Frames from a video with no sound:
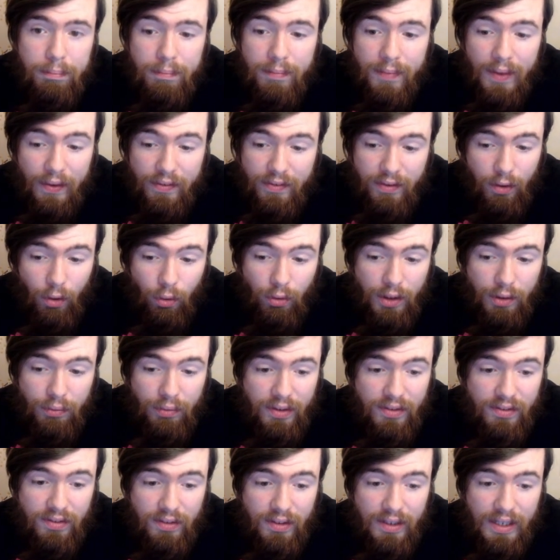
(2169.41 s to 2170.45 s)
That's the only
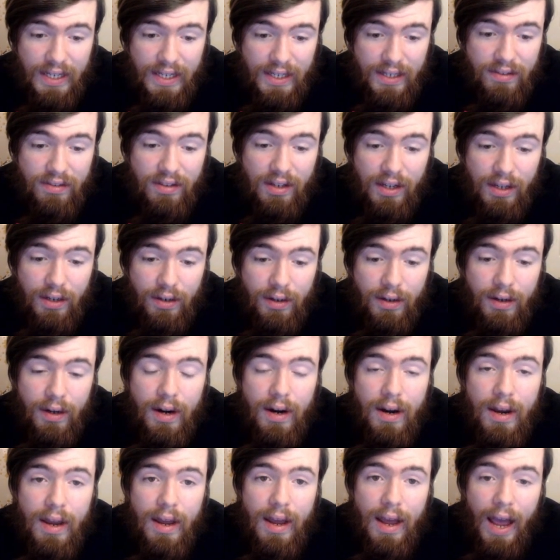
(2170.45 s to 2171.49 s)
reason that he is here
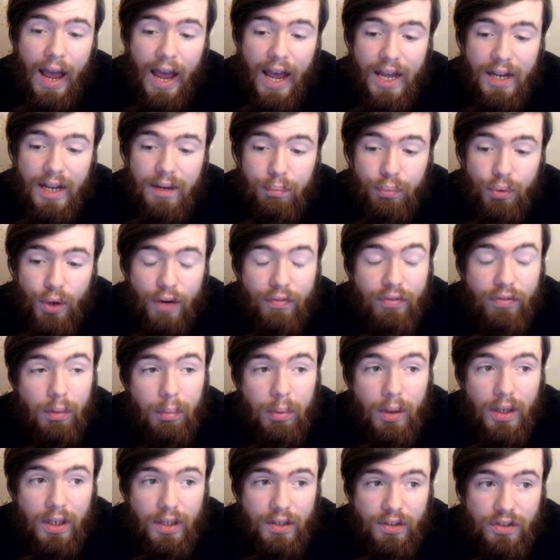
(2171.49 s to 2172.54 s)
and
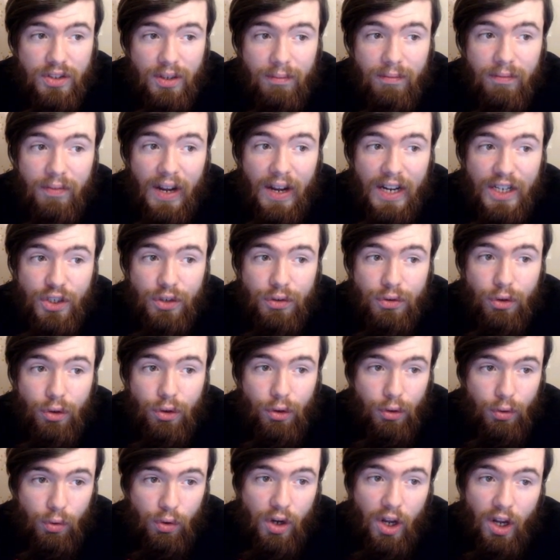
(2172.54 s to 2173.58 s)
preferable in some fashion to
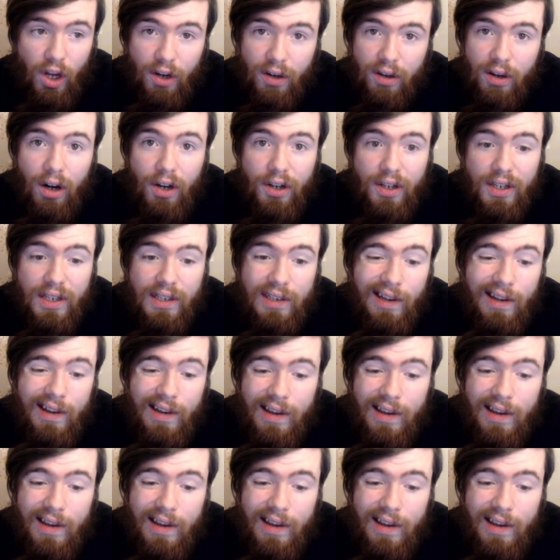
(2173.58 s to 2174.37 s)
the Gorgonic Guardian,